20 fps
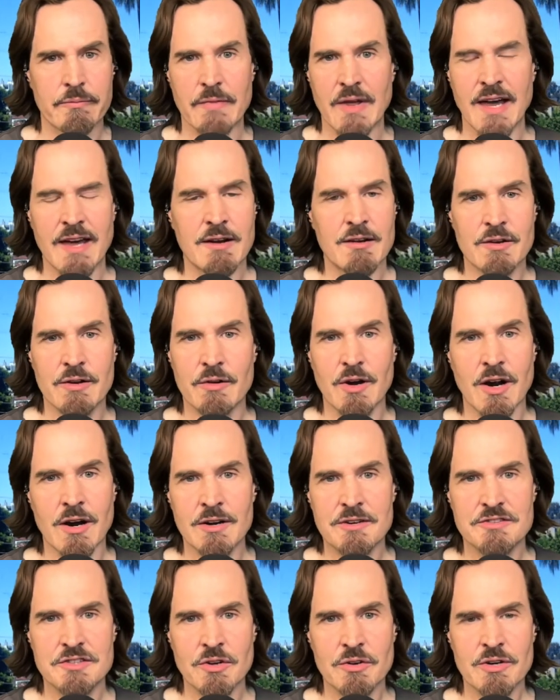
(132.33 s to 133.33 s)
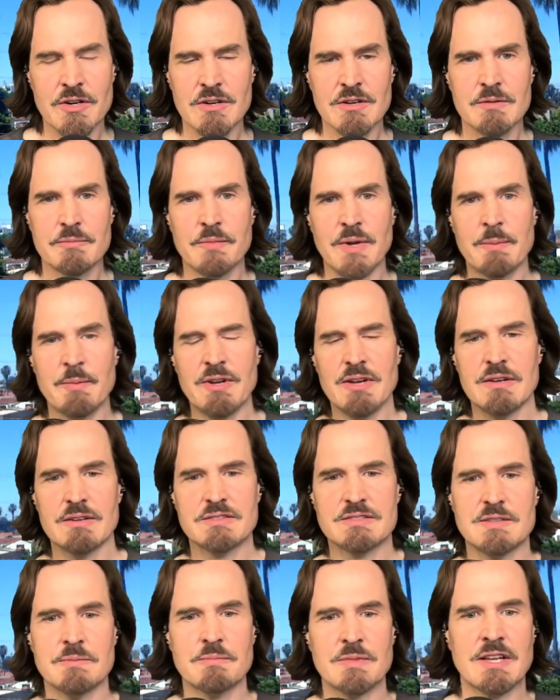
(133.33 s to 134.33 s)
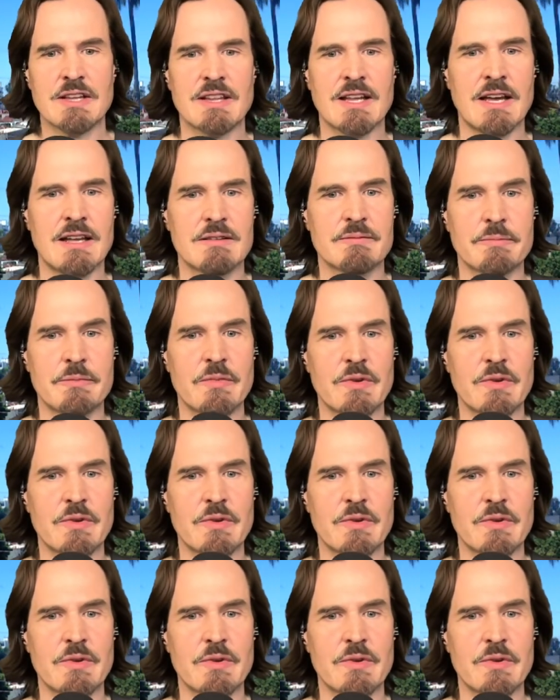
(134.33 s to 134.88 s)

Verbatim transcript: I don't know, heart donor, maybe something like that.